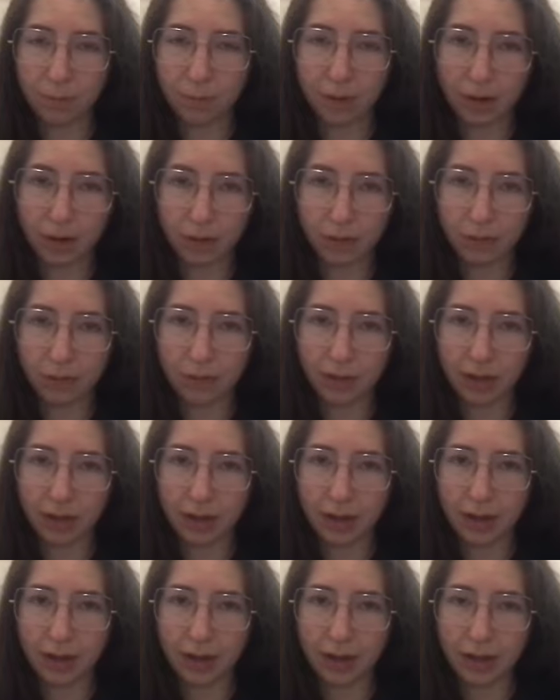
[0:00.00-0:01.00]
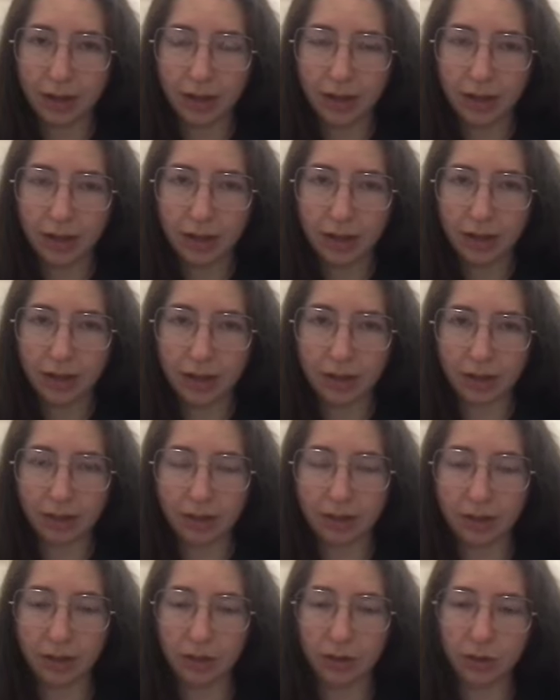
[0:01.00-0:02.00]
butterfly, like
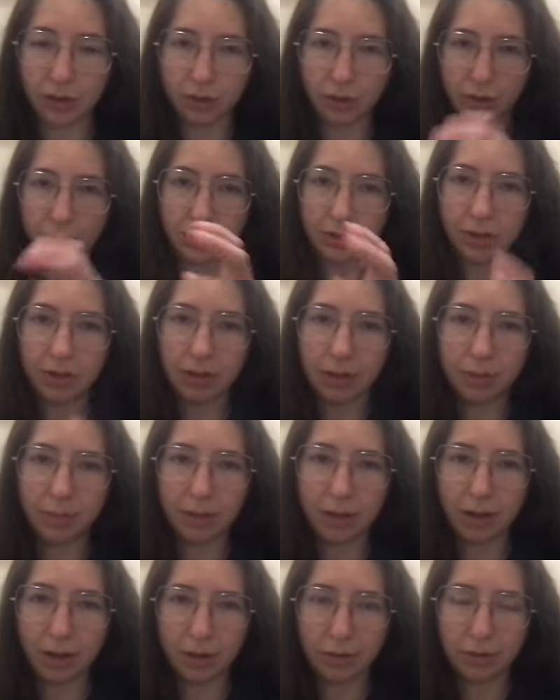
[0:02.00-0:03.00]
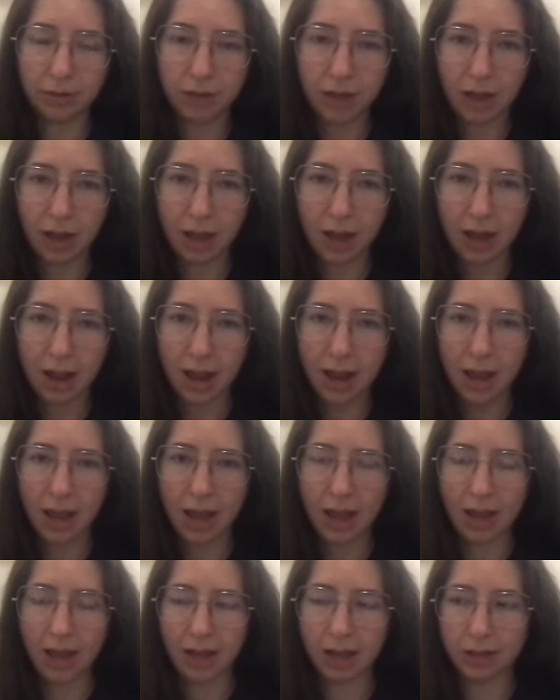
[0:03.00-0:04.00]
the earthly butterfly,
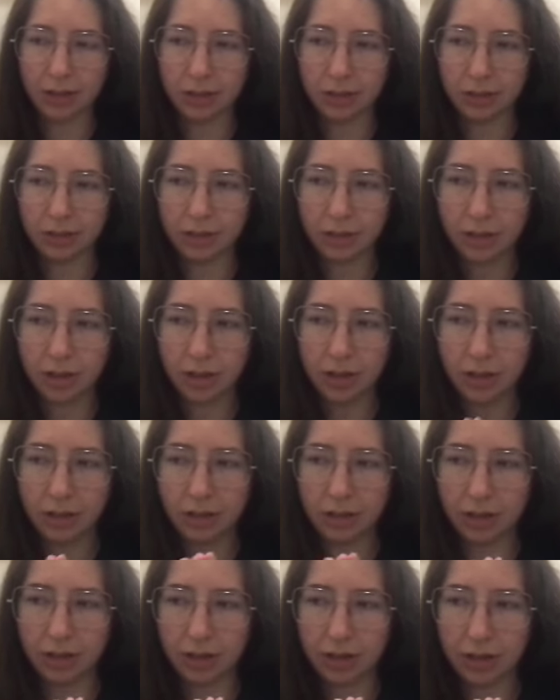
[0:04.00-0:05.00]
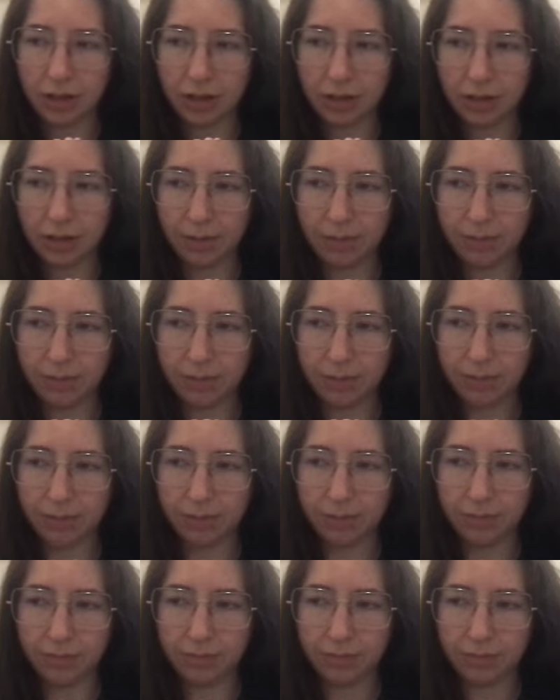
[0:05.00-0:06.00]
and the
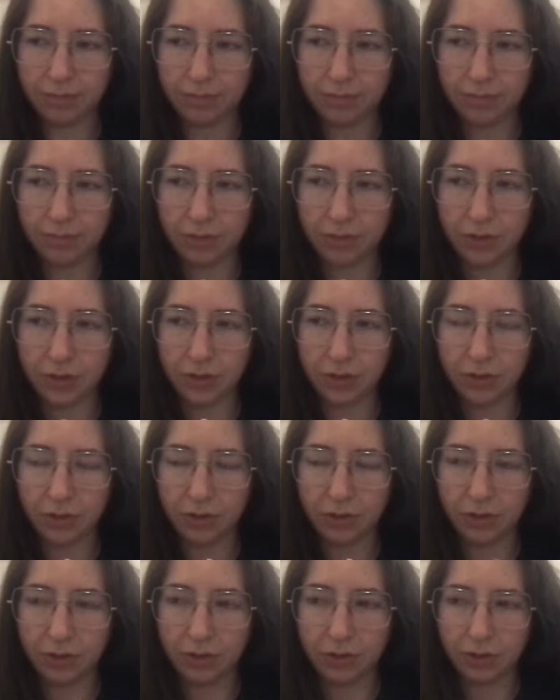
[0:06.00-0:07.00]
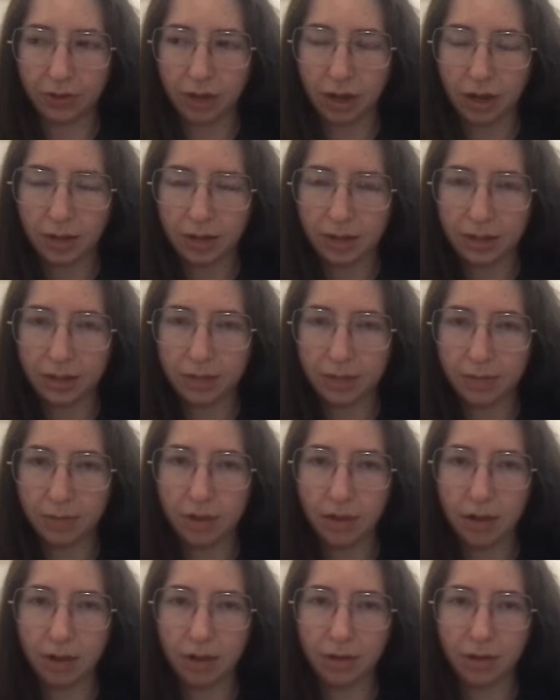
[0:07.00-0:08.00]
you know, the concept
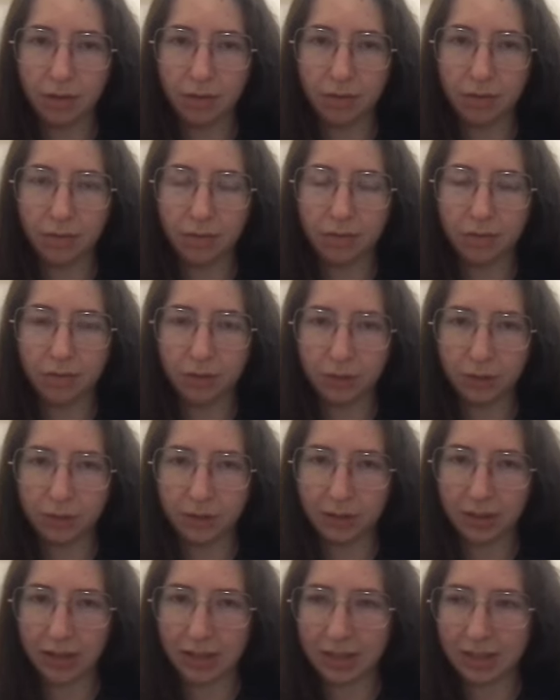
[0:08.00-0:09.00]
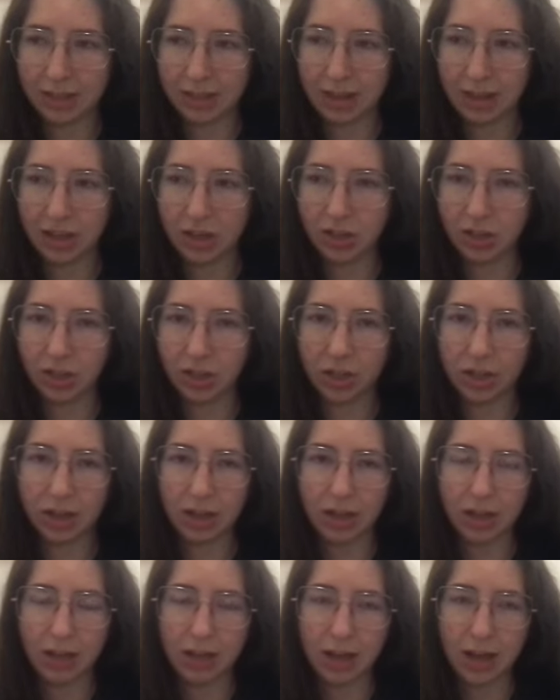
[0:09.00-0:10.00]
of
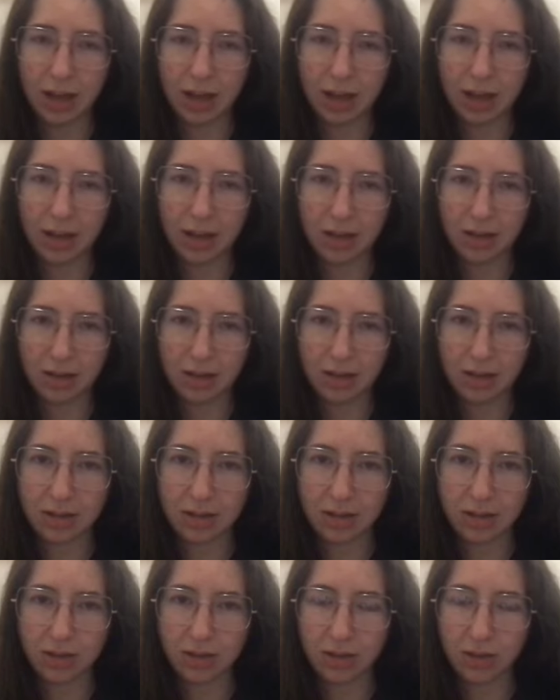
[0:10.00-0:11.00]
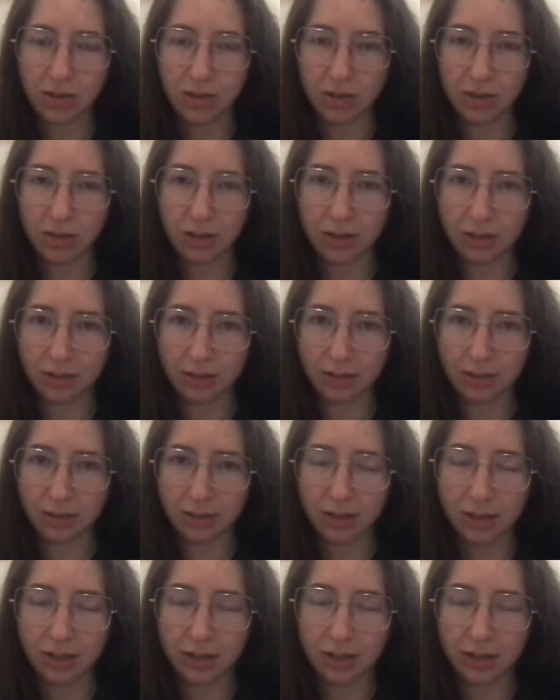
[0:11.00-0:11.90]
fertilization, and you know, like the